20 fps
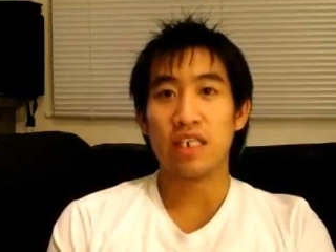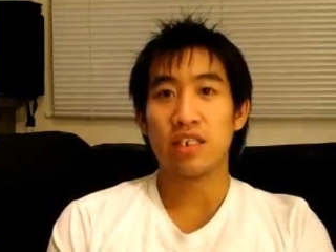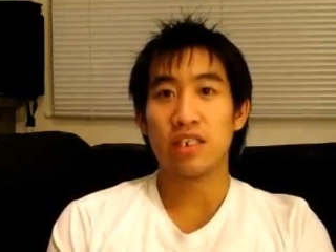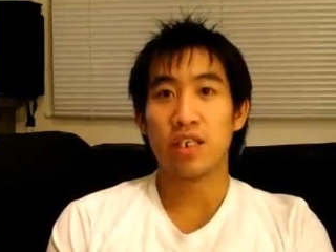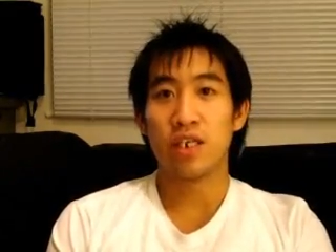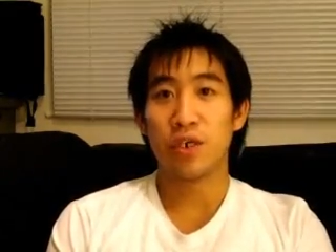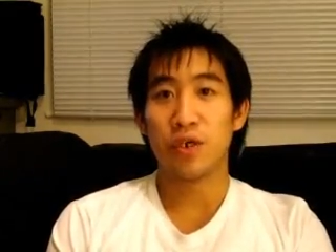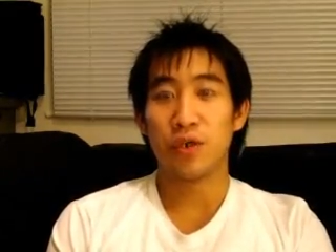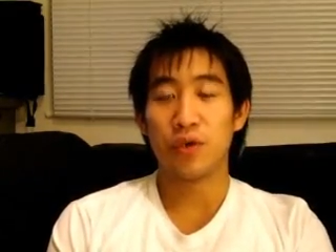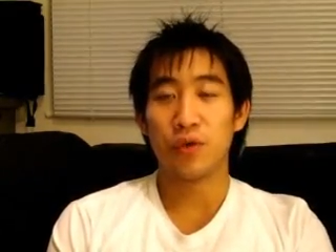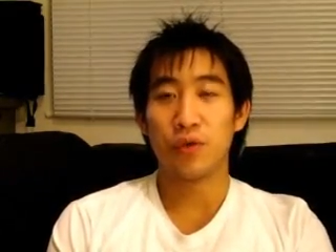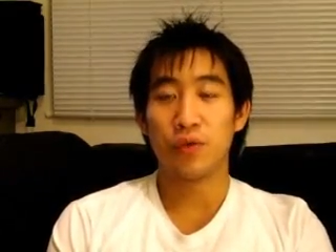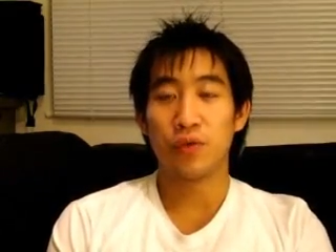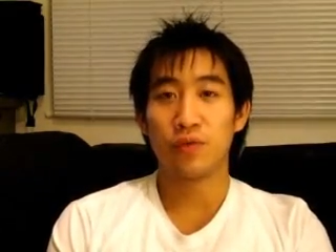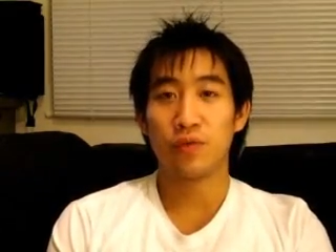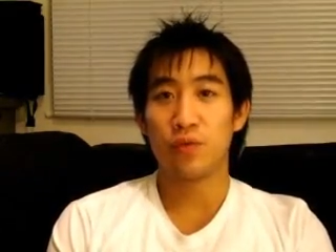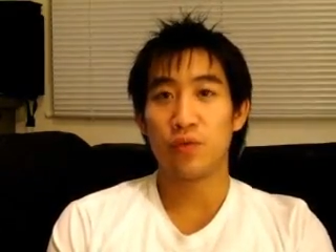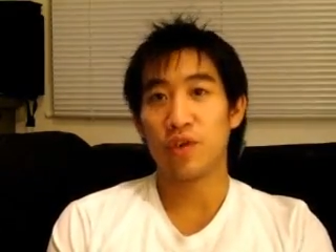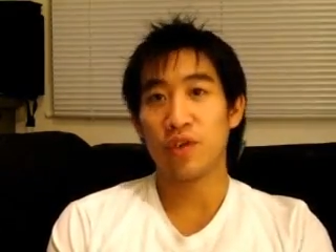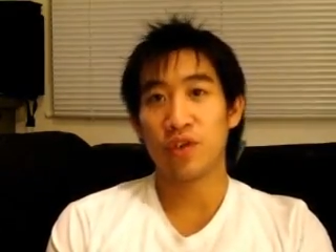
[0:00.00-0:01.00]
So
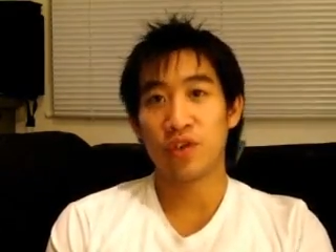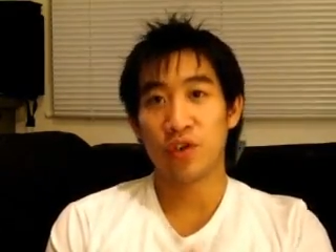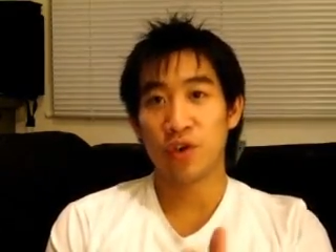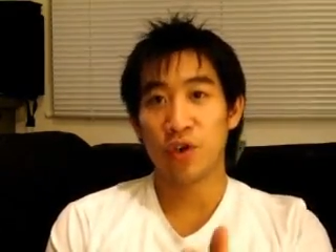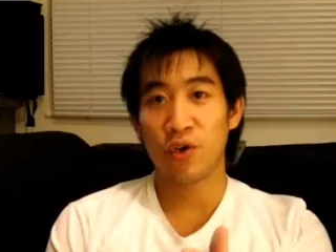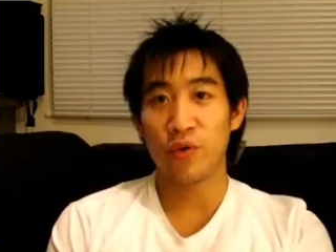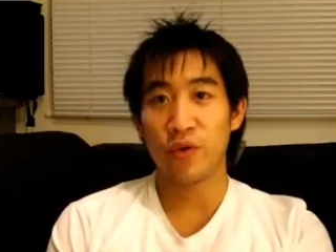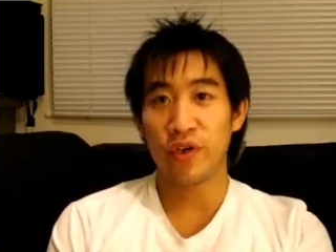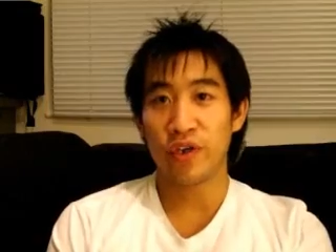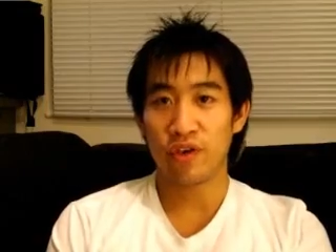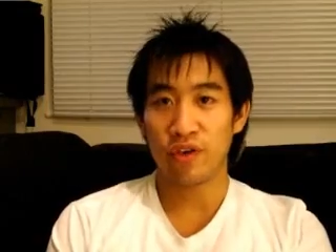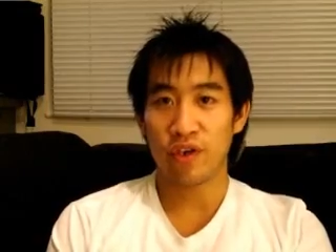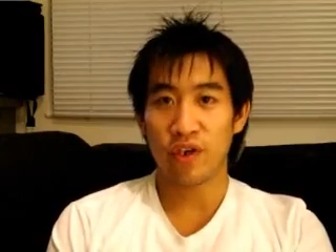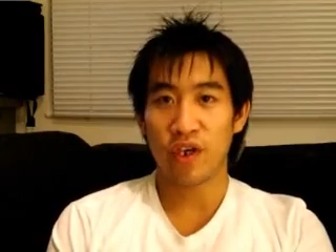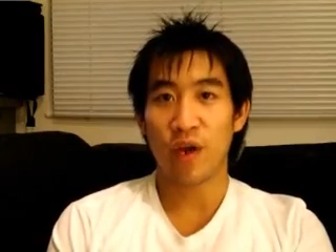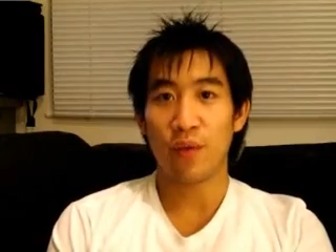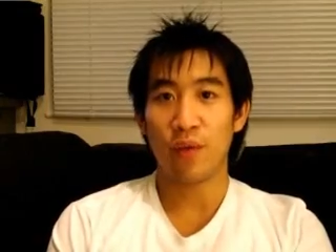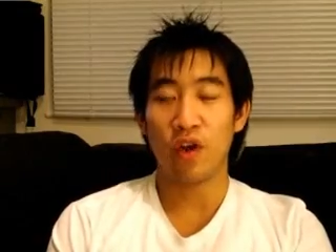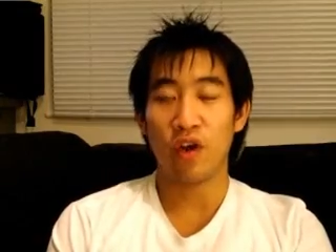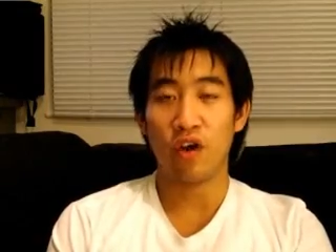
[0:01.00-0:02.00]
we're sorry we couldn't
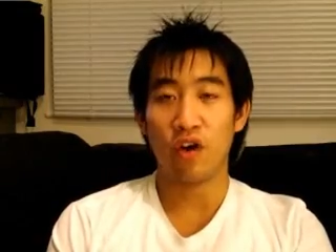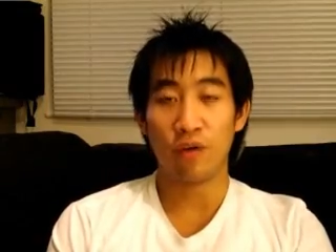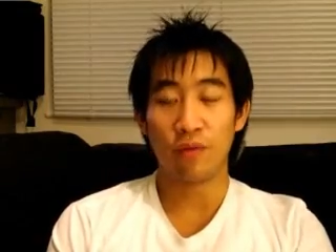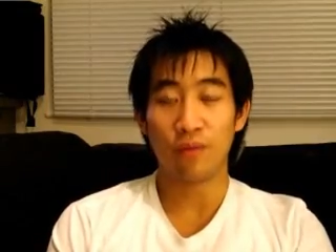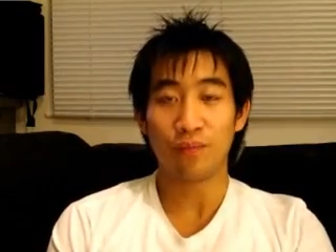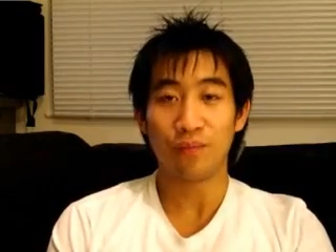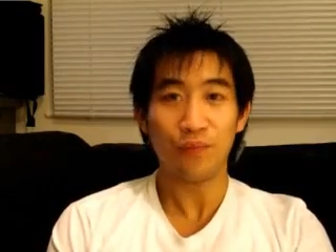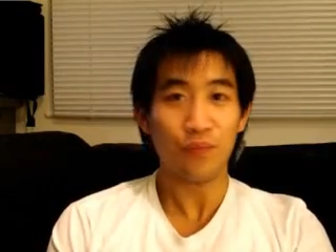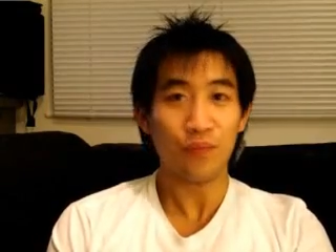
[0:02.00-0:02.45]
come along,